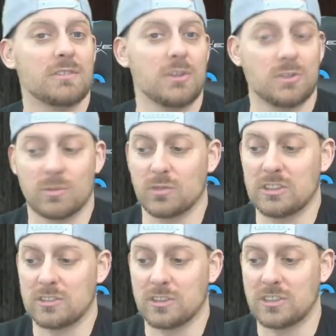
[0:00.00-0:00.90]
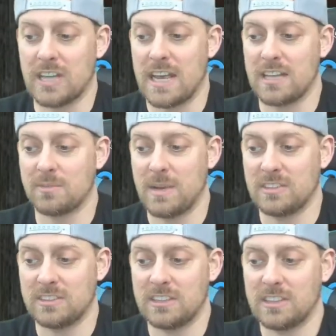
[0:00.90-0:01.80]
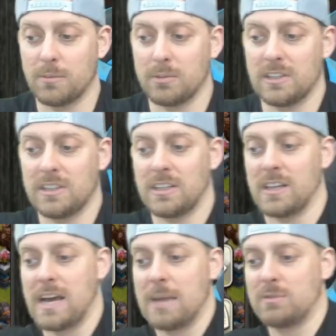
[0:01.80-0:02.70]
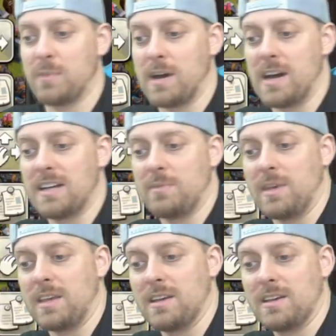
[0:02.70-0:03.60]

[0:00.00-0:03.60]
do some research as Macy completely climbs behind me